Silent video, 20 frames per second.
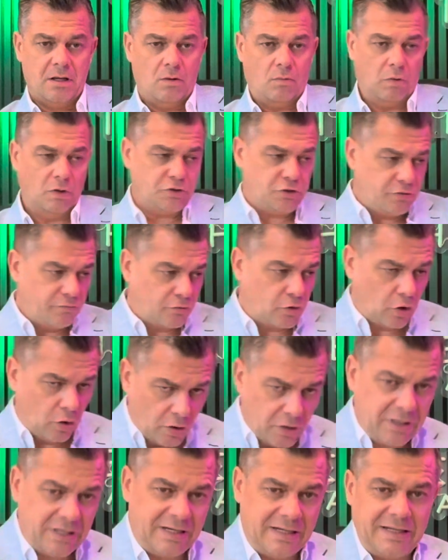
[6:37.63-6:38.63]
Once you've
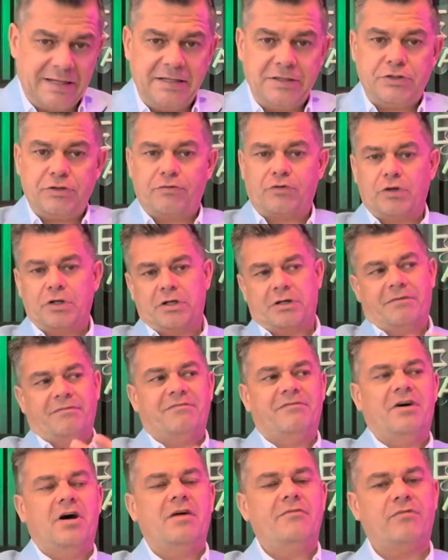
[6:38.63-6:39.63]
got your leads, you've got to
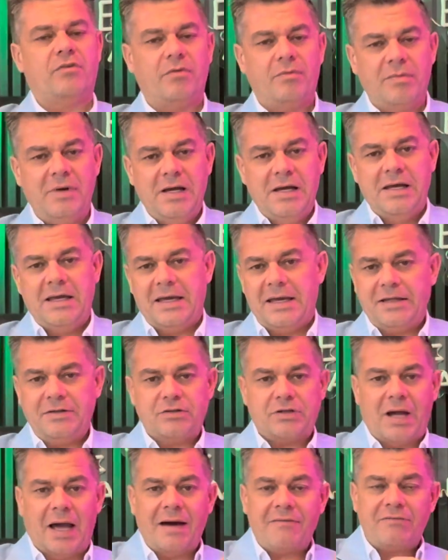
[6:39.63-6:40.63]
convert them
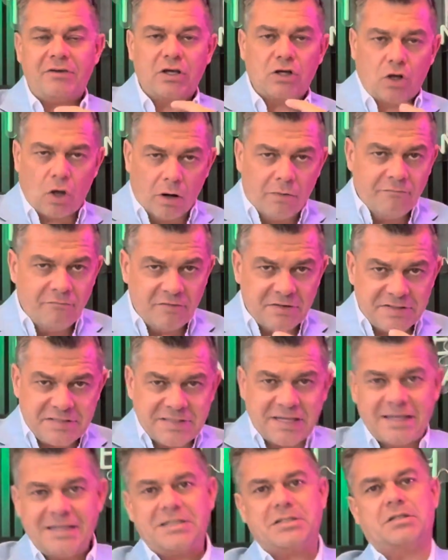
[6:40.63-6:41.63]
into having
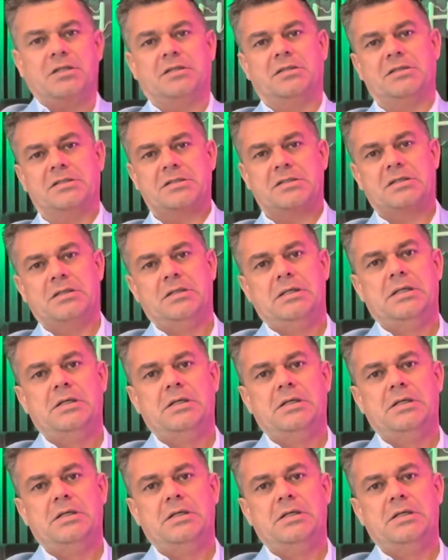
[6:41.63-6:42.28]
conversations.